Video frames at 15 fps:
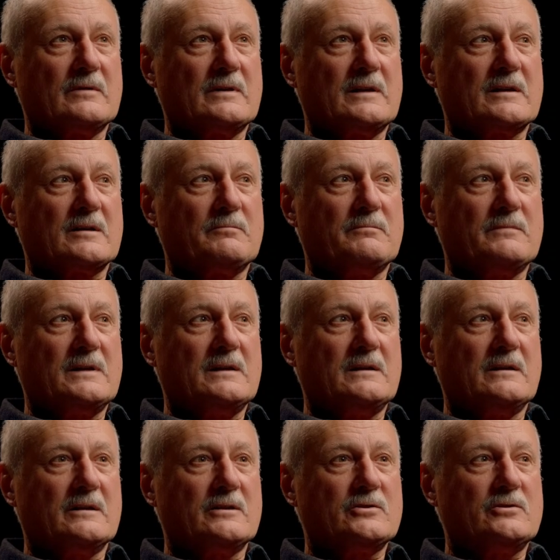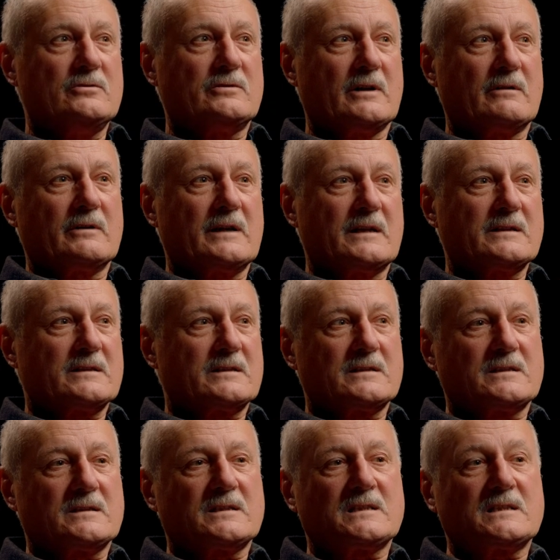It can mean that you don't get
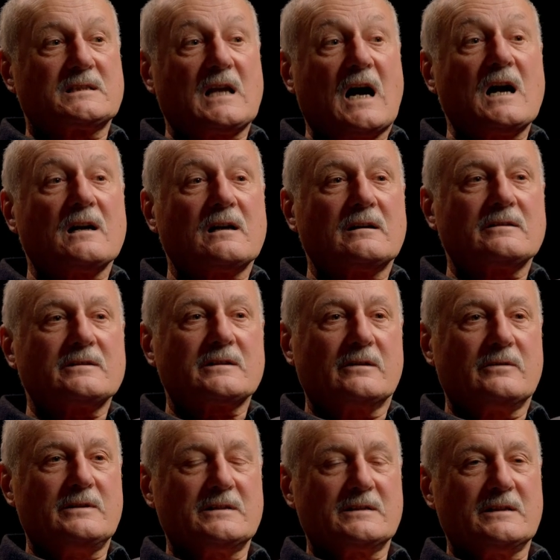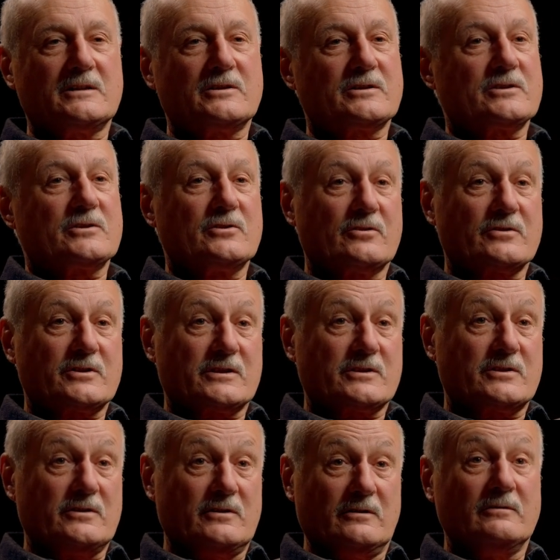stuck so easily because it's not
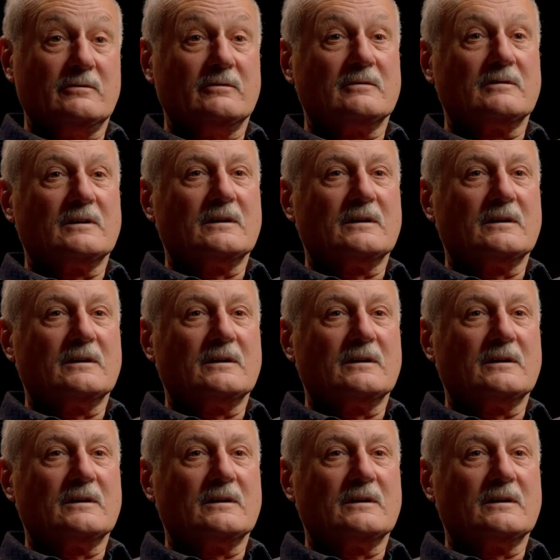just you.